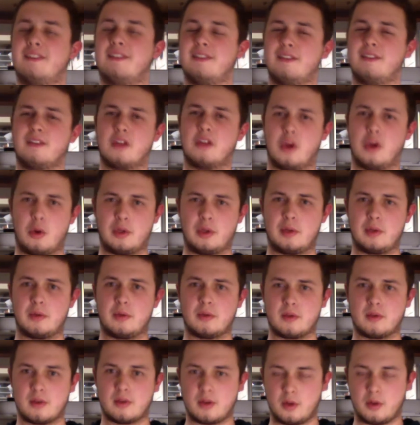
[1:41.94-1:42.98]
the
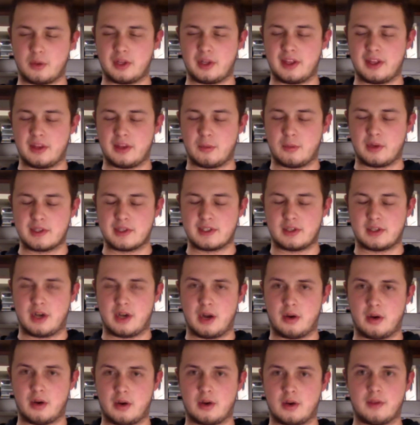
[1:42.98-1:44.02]
only the ones that are
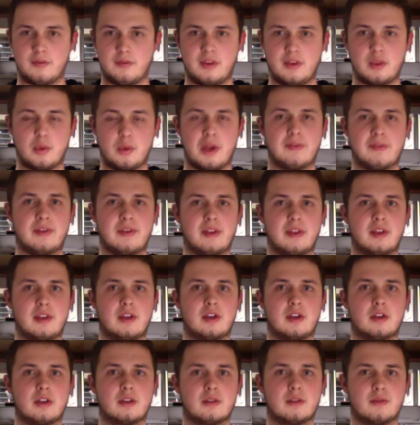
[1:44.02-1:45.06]
out are The Fifth Wave and
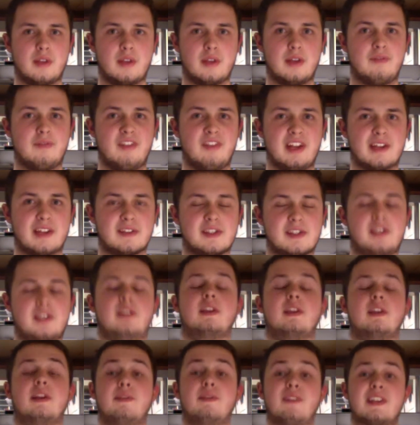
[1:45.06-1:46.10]
the Infinite Sea. And
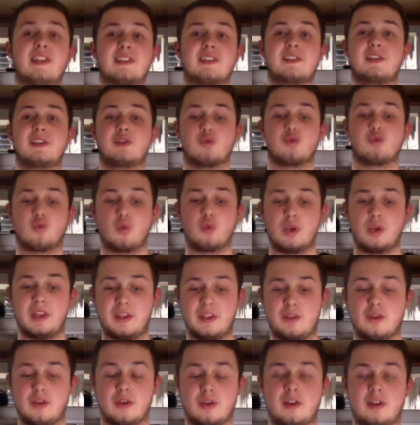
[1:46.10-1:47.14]
the Infinite Sea is really
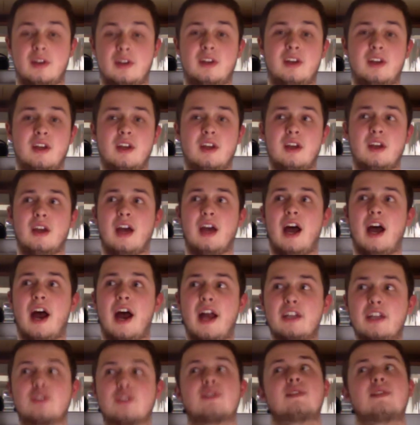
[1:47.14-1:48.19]
good. I
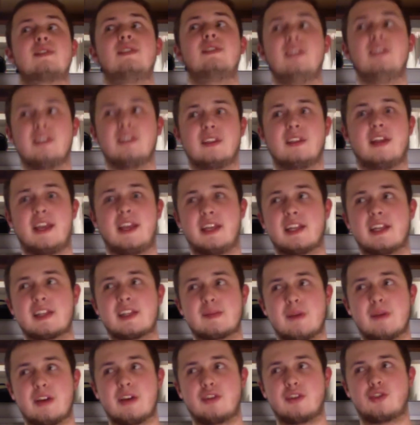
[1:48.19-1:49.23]
just didn't like it as
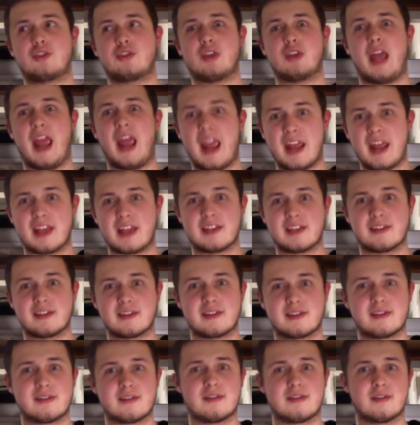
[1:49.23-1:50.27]
much
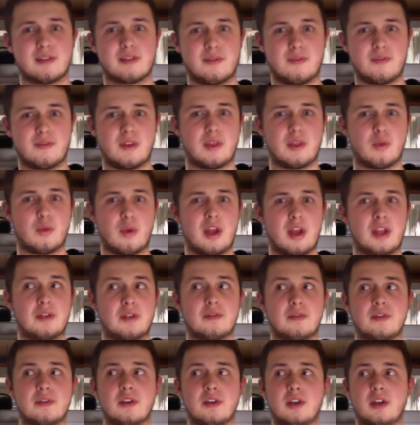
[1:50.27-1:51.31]
as The Fifth
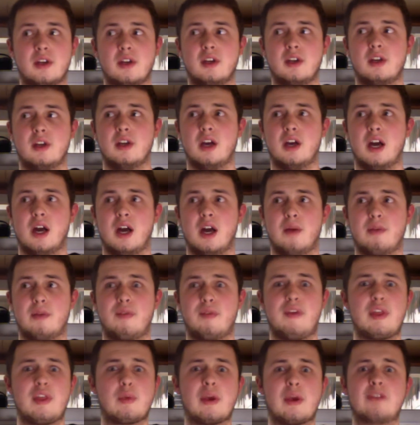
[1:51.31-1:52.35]
Wave. The
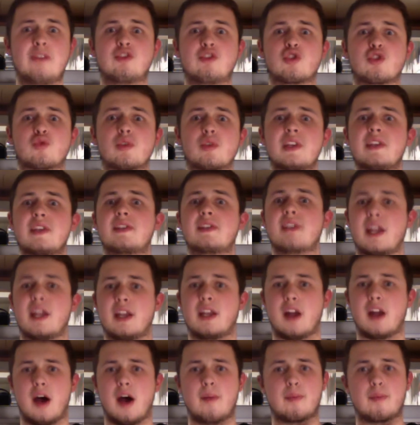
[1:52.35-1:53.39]
Fifth Wave just really set it
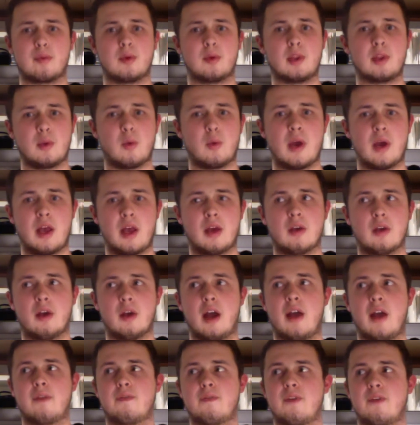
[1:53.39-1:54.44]
up really well.
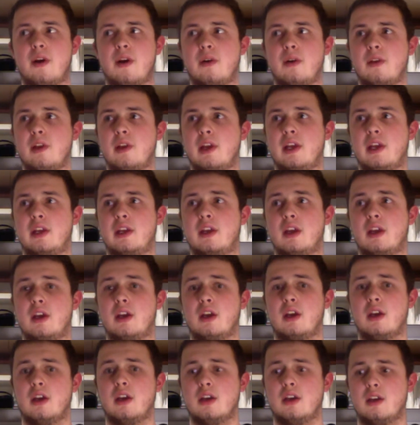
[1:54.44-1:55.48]
I felt like
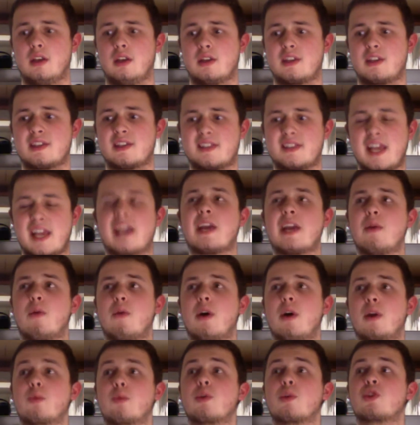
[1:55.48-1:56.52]
the second
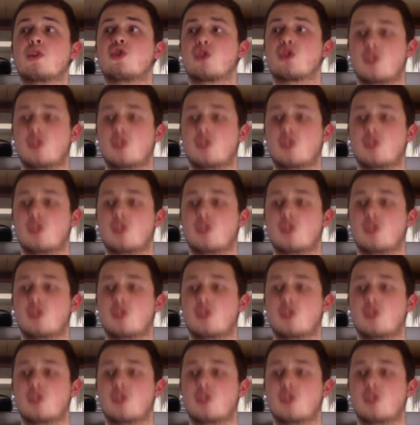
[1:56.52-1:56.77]
one was just